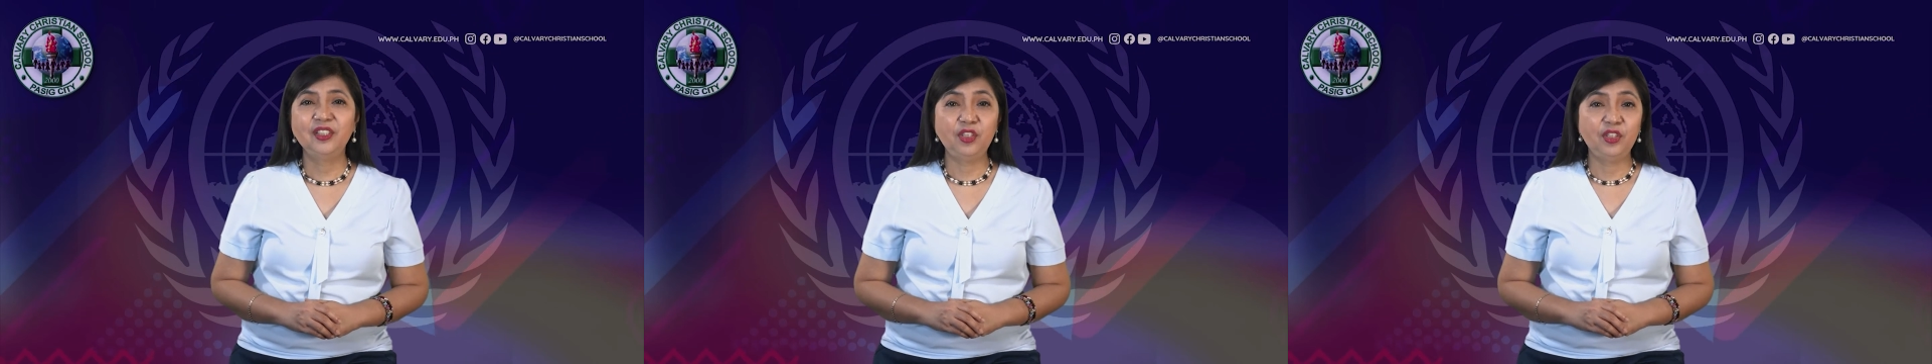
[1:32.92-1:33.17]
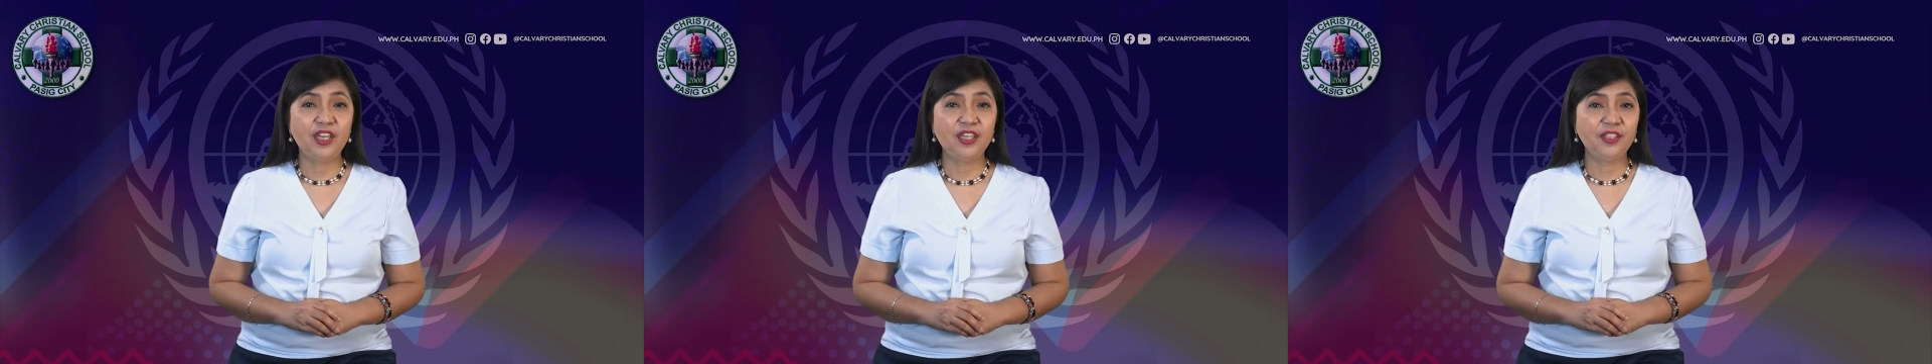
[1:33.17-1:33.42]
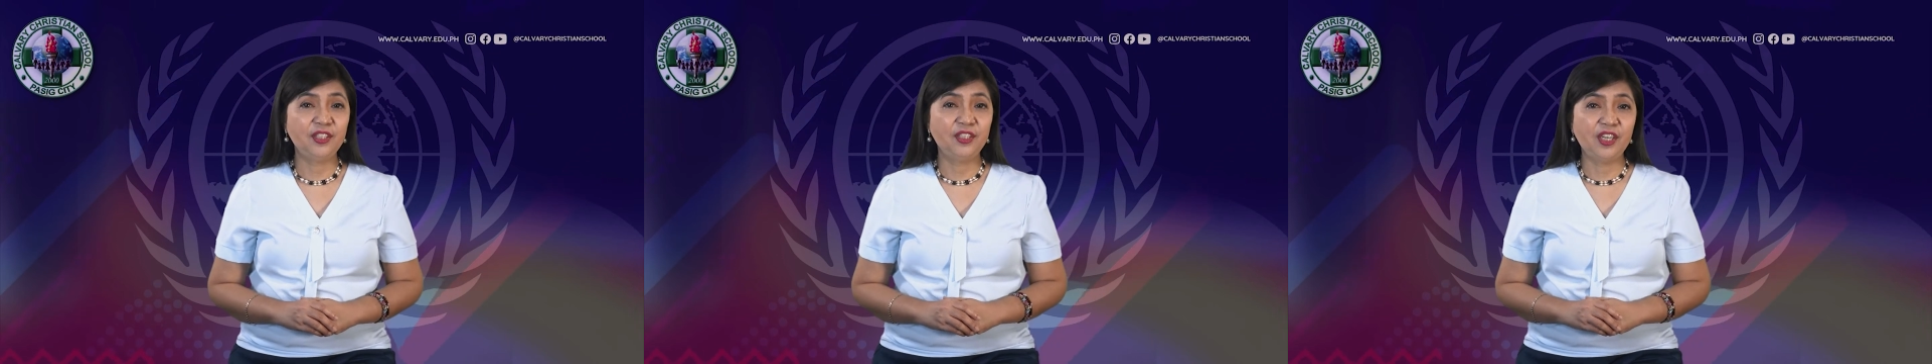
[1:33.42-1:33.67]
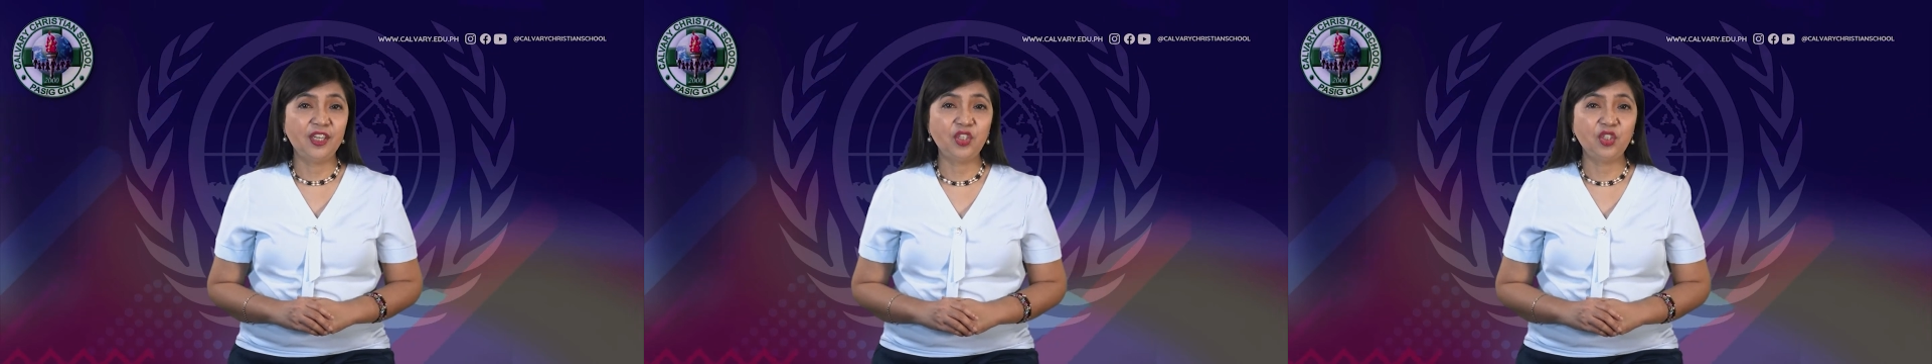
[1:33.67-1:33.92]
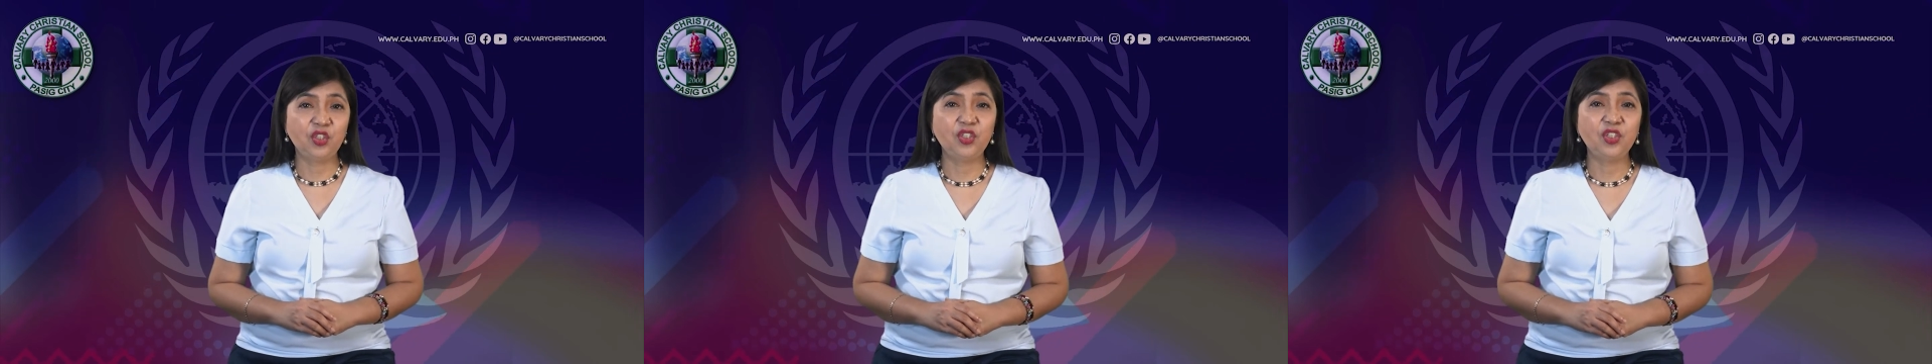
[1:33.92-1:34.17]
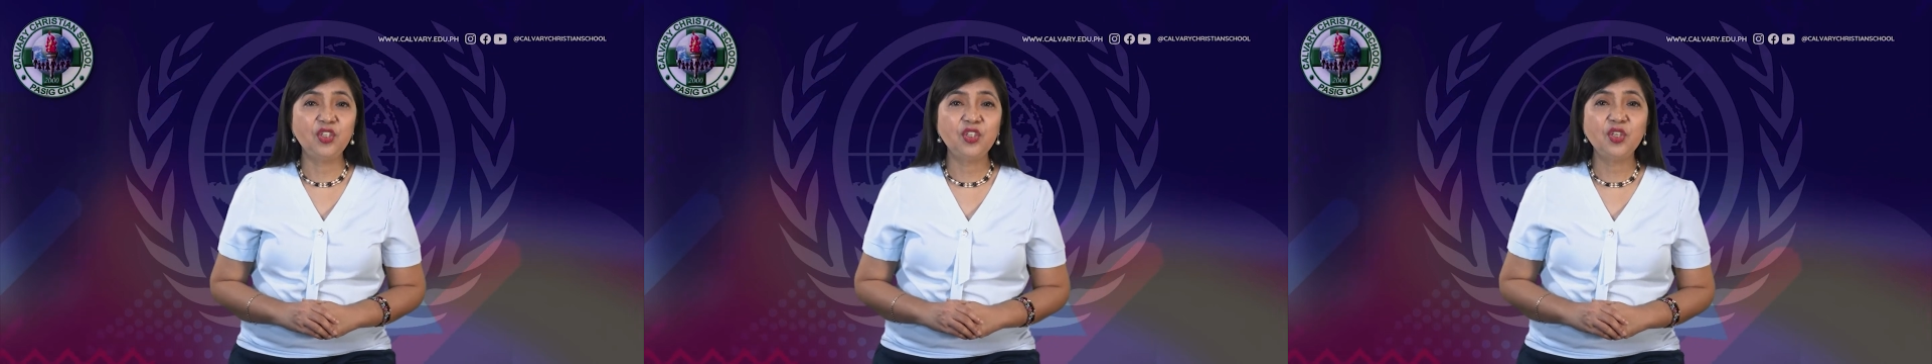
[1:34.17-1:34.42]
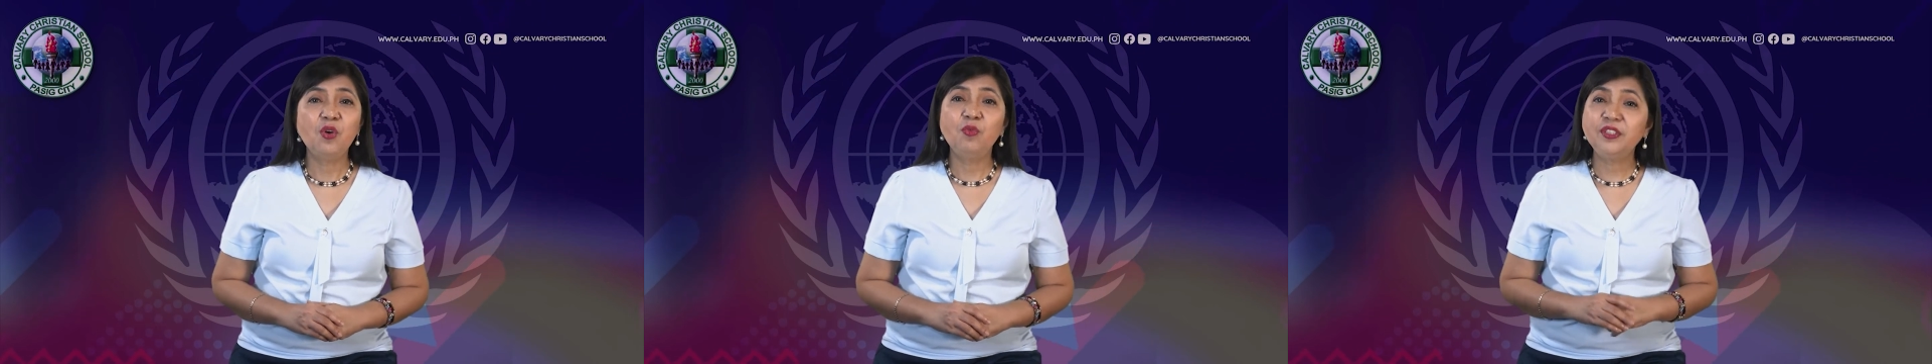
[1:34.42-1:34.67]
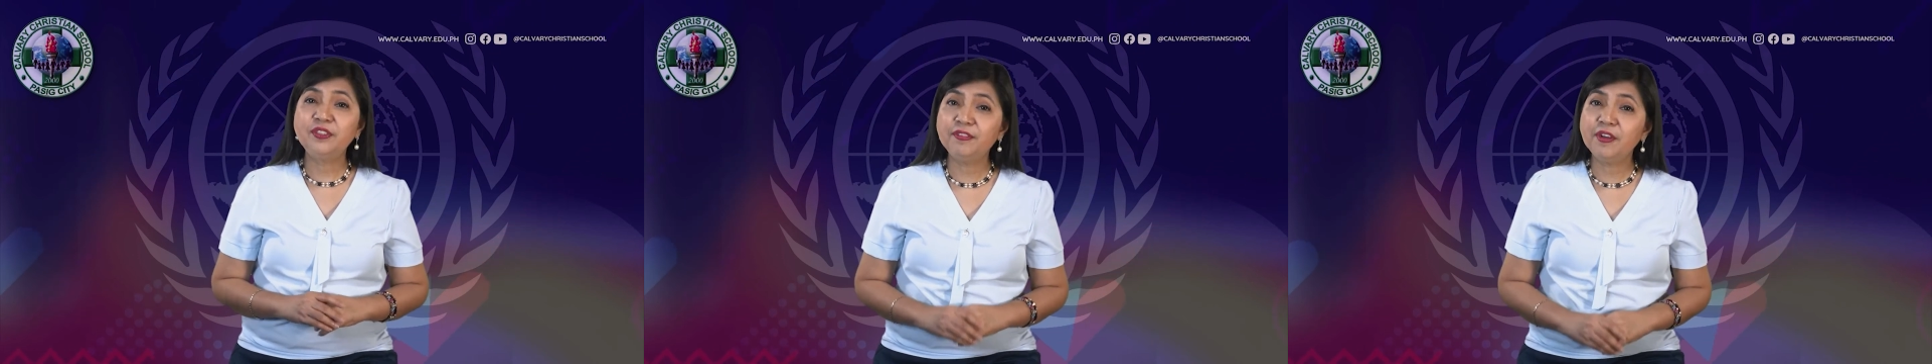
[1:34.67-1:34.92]
The United Nations
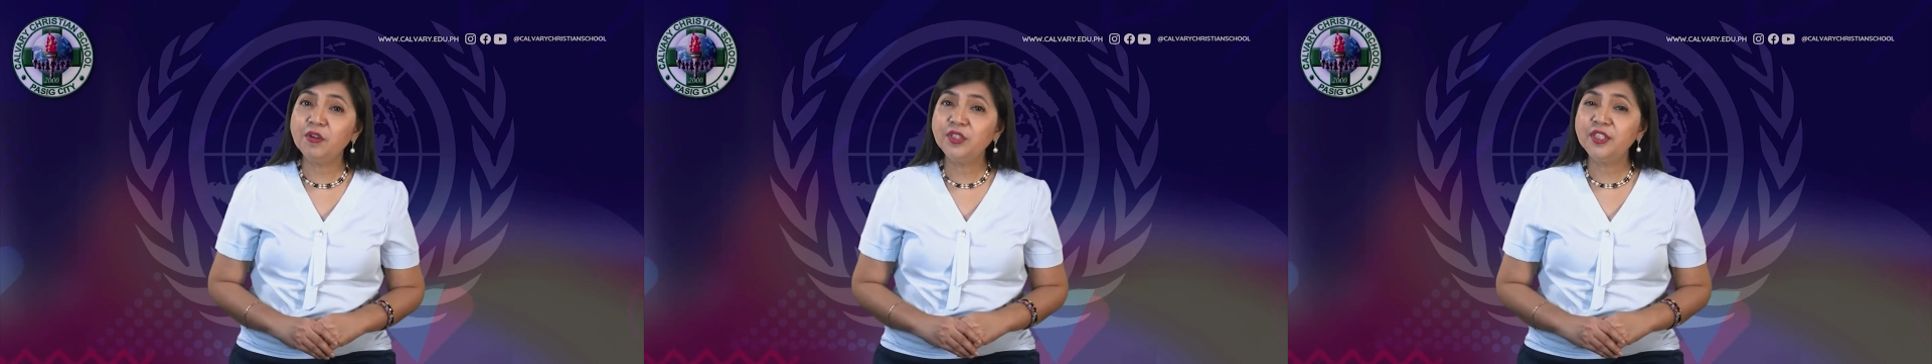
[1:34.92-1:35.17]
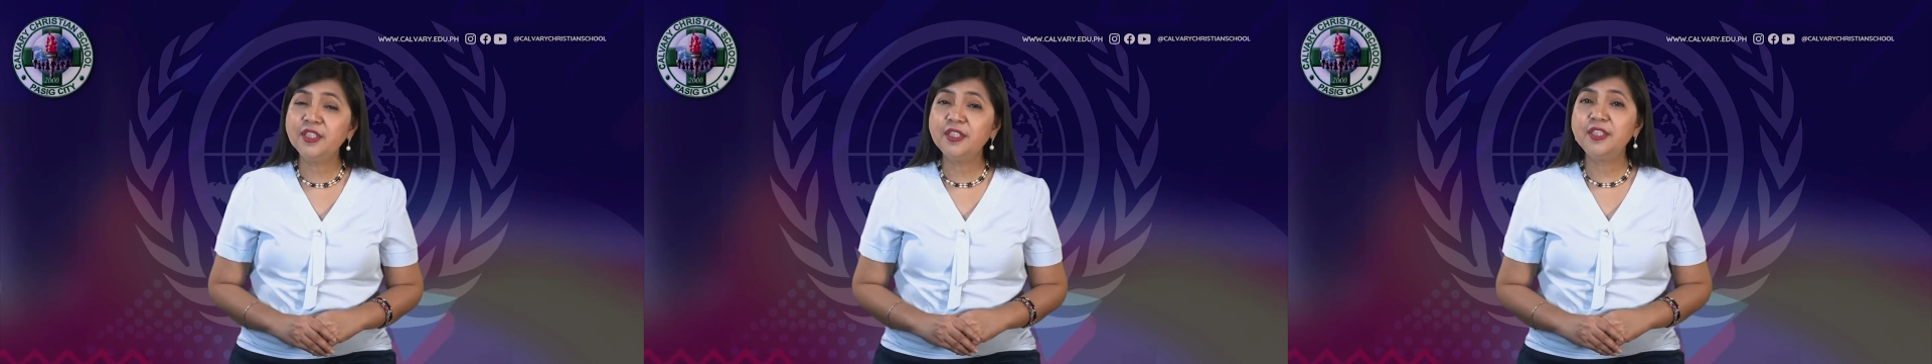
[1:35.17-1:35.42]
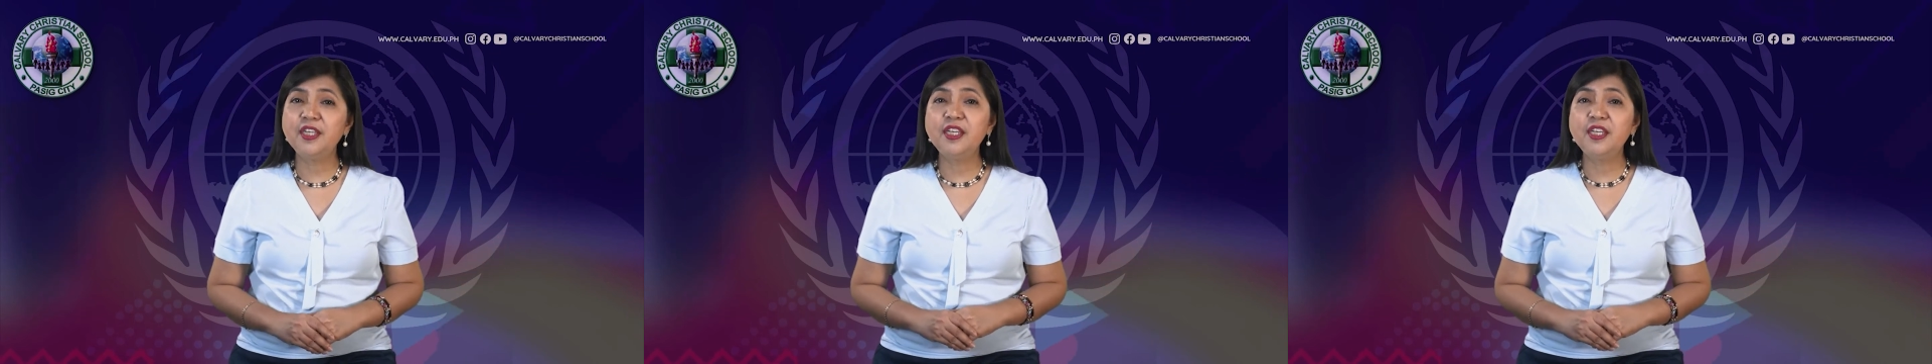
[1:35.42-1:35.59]
was founded